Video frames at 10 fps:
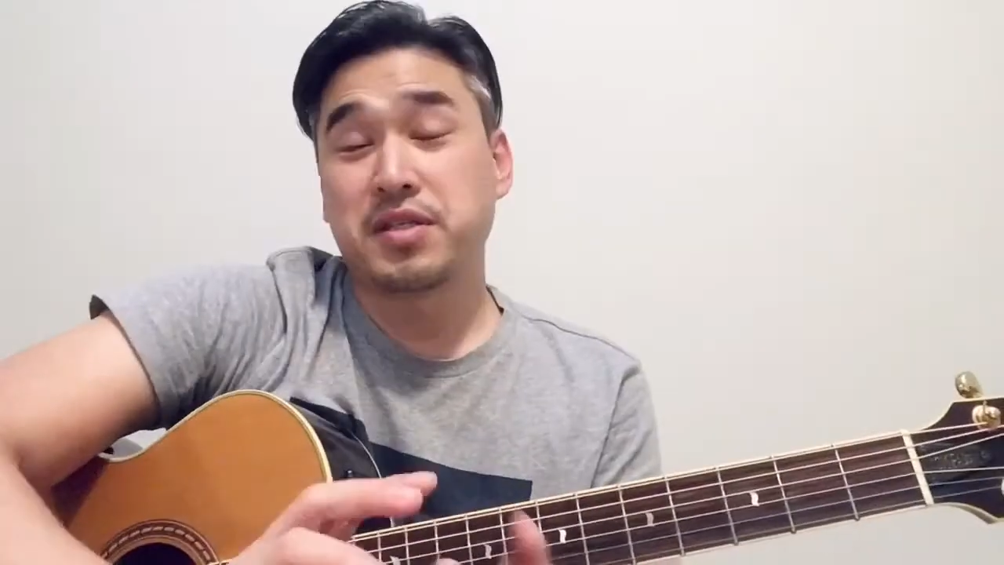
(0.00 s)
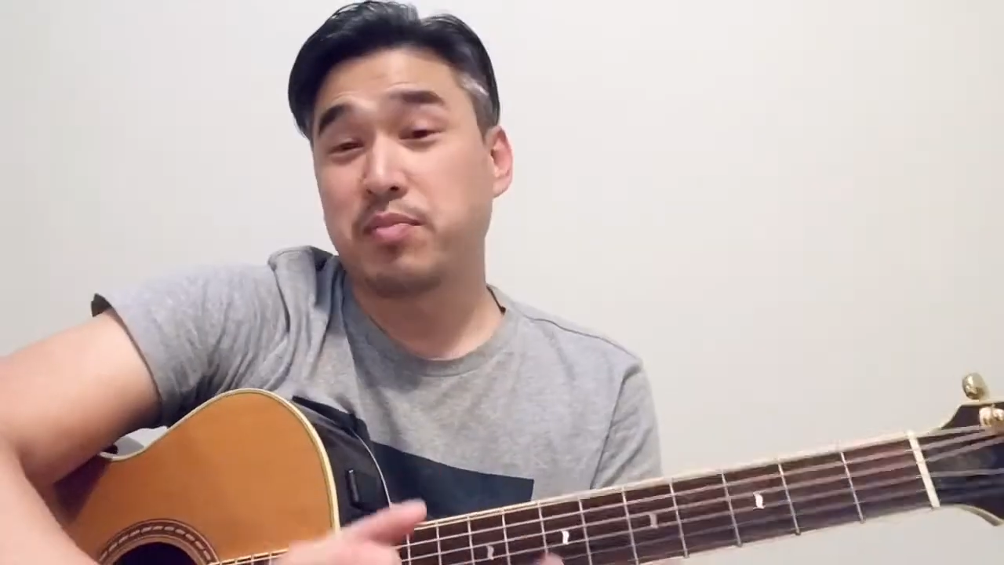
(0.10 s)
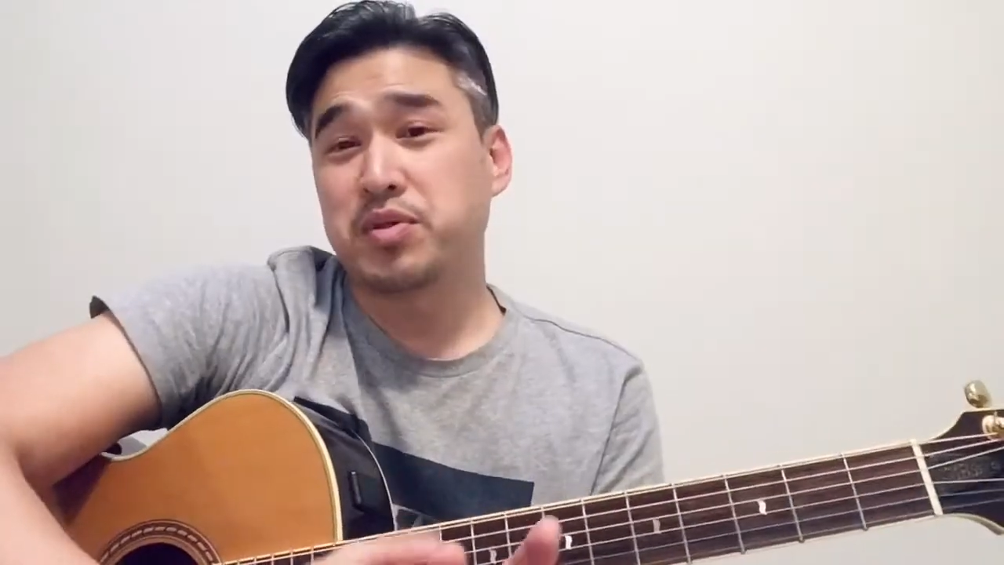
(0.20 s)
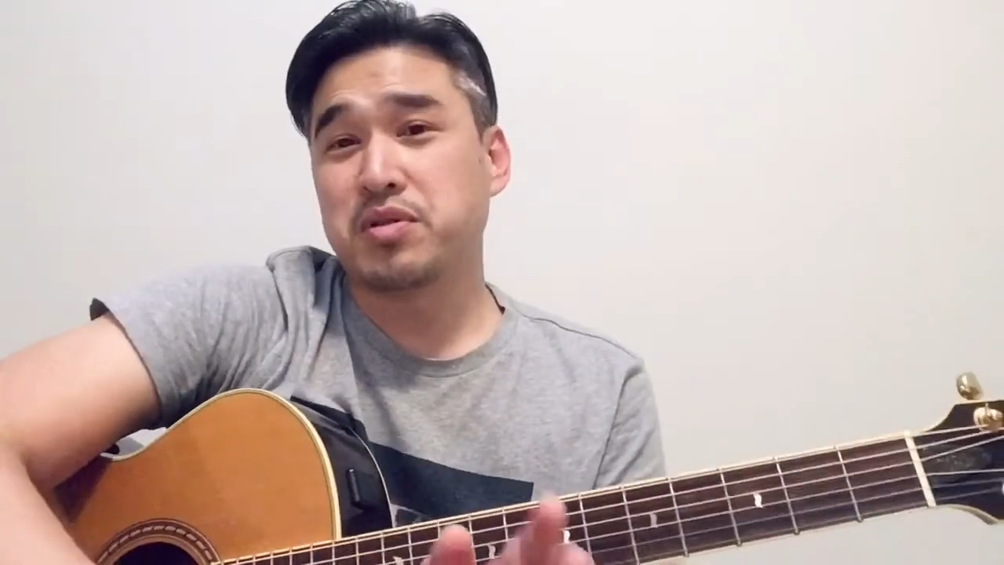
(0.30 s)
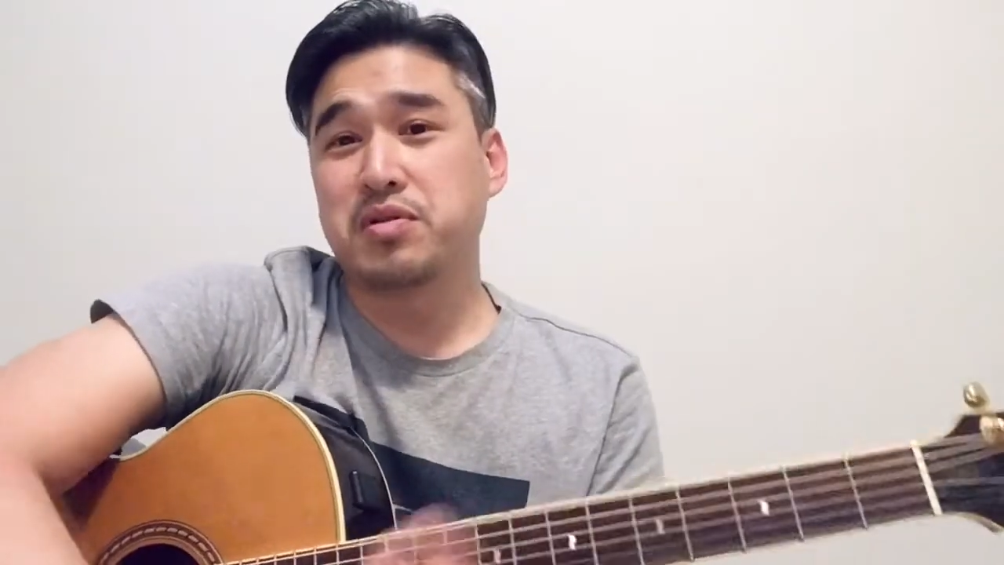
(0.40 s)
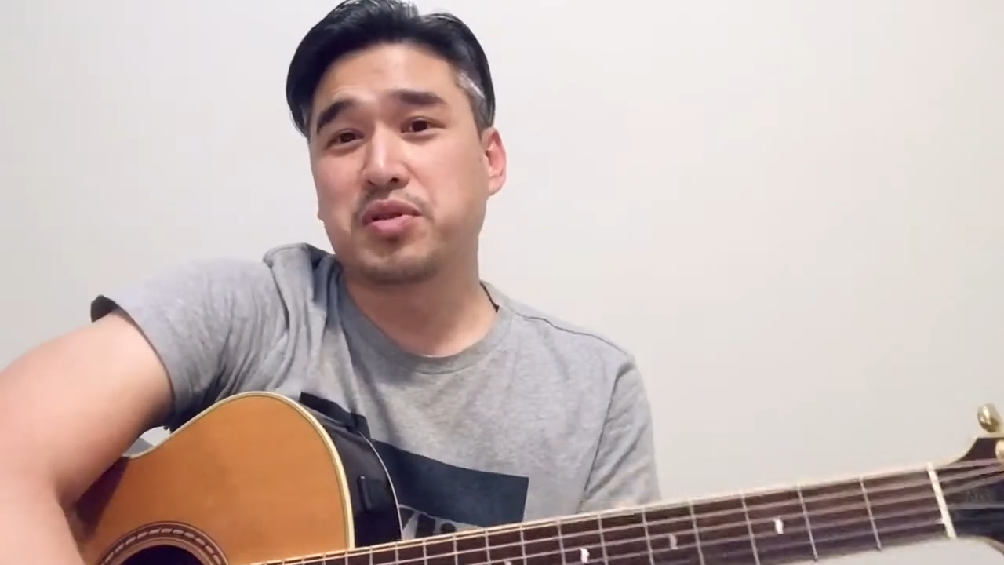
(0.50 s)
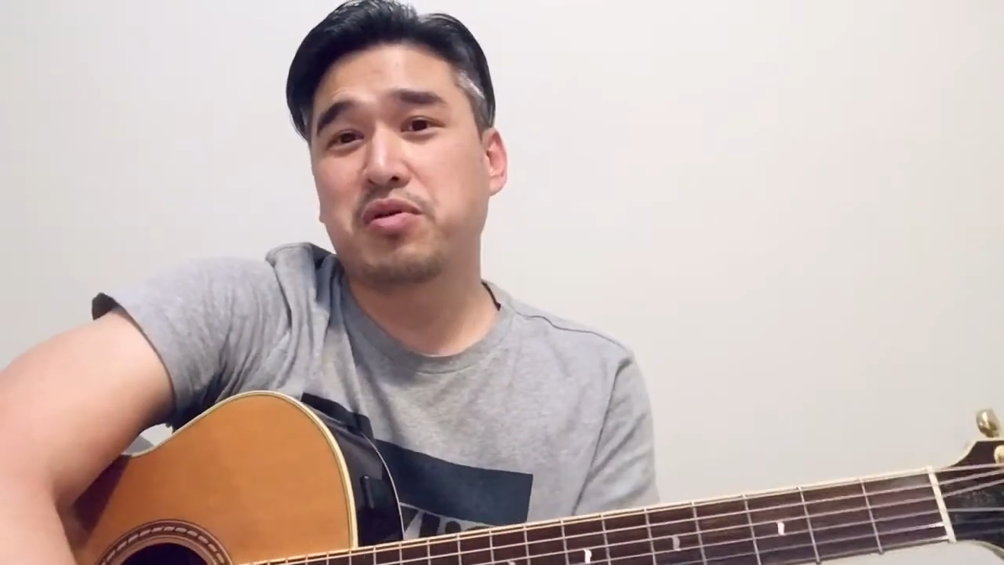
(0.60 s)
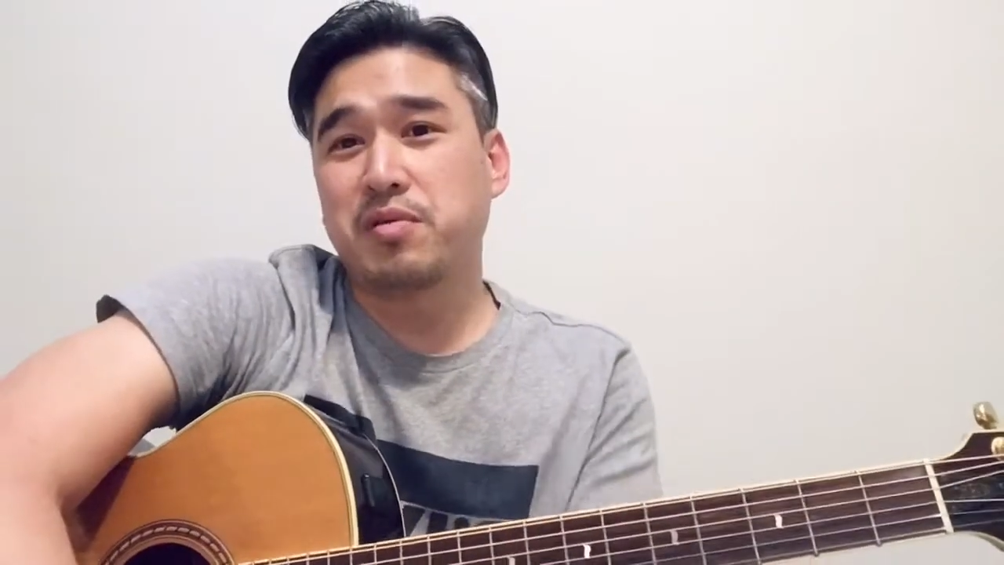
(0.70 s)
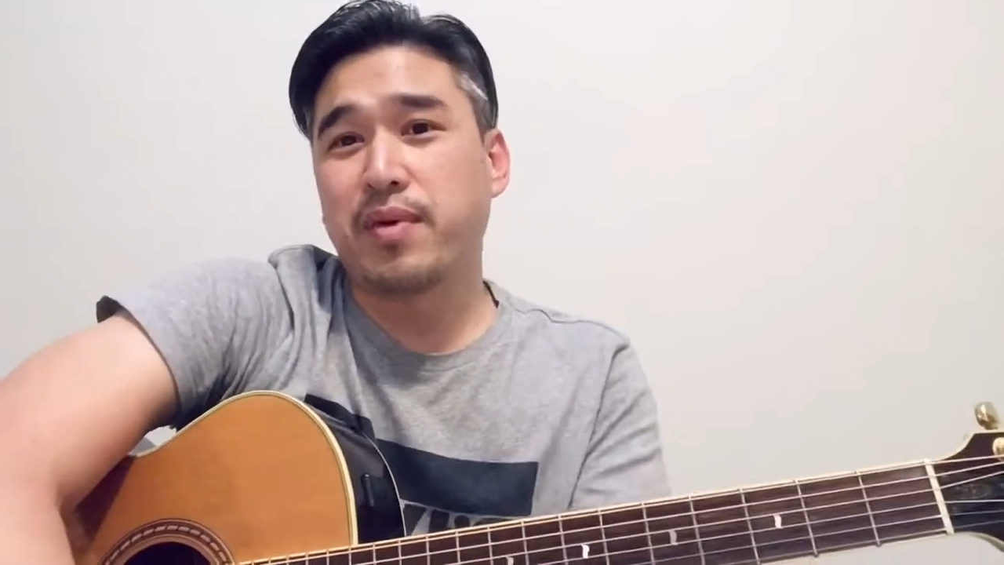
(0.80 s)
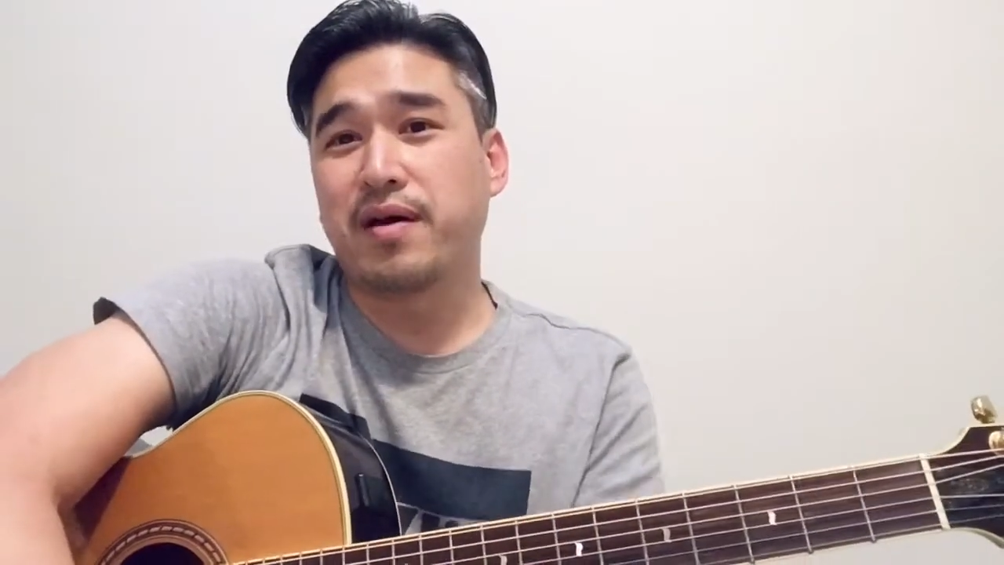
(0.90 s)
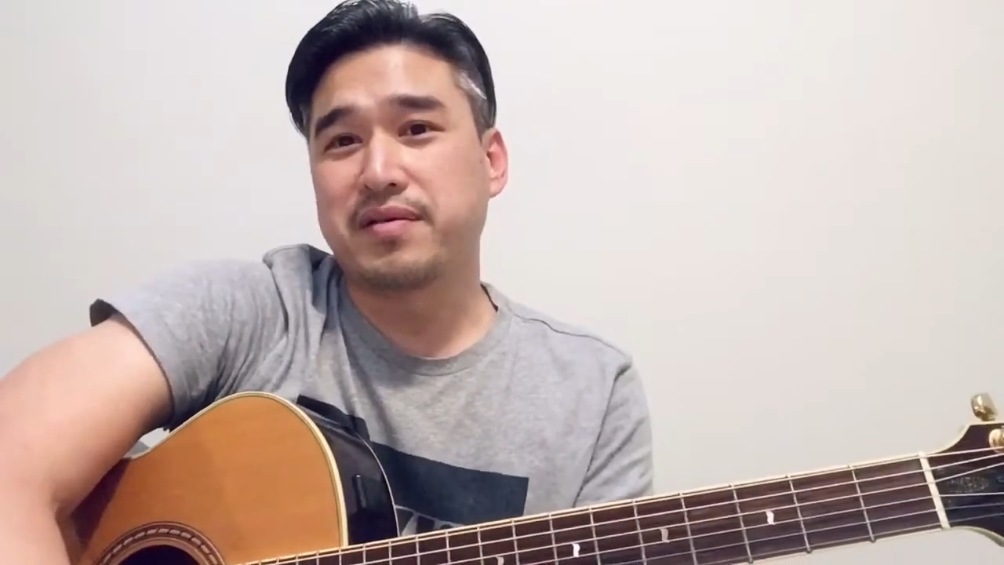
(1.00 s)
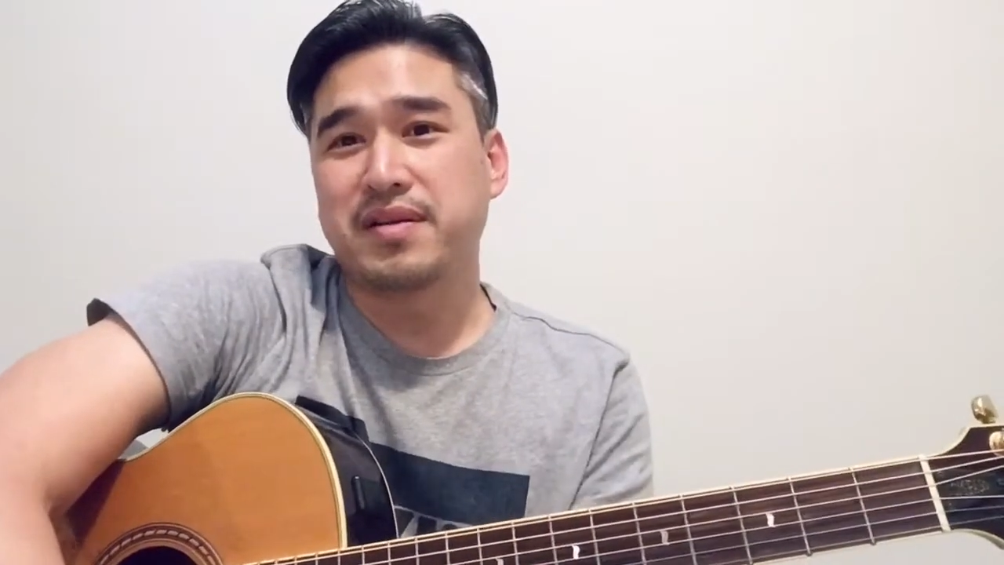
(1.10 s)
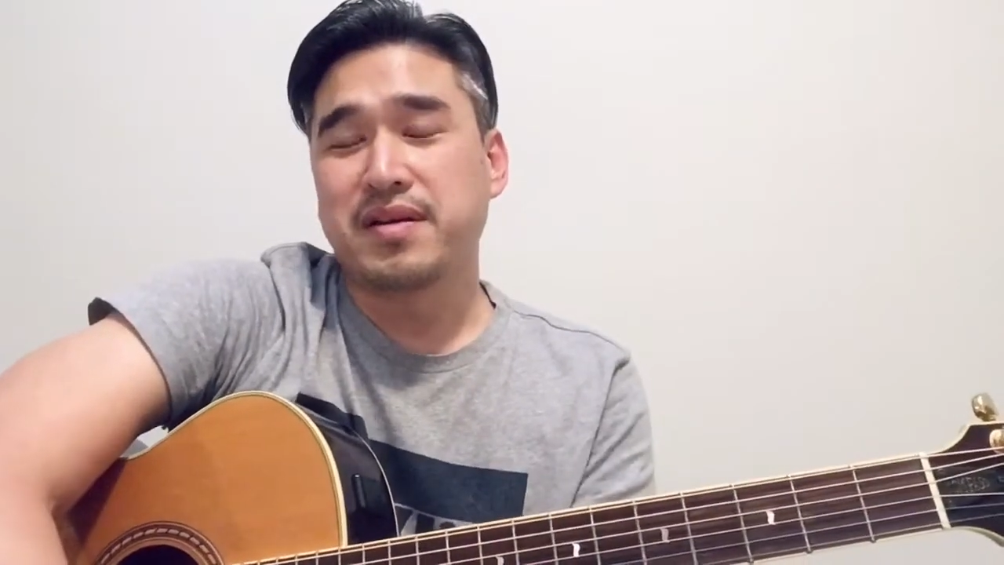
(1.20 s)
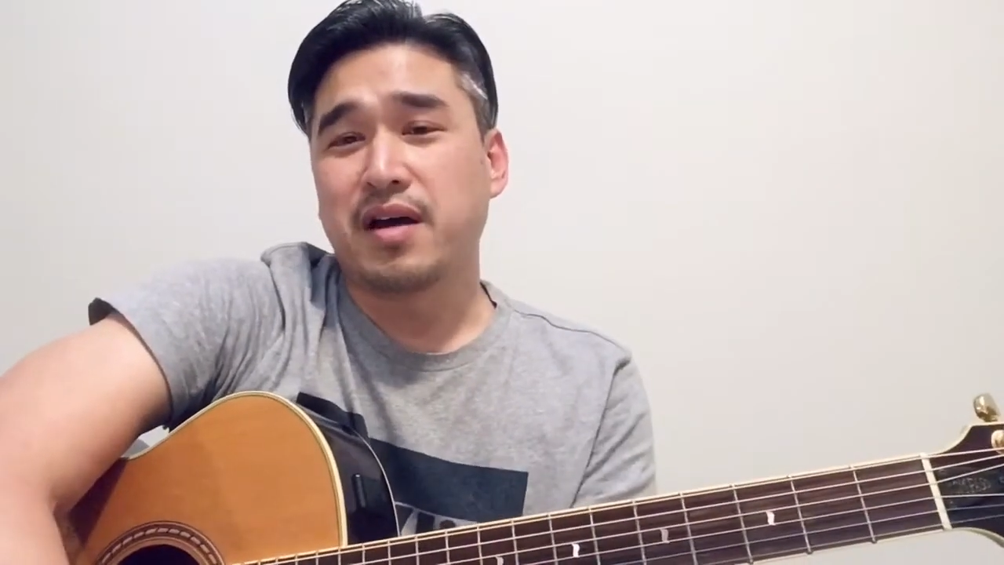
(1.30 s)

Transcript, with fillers: episode is all about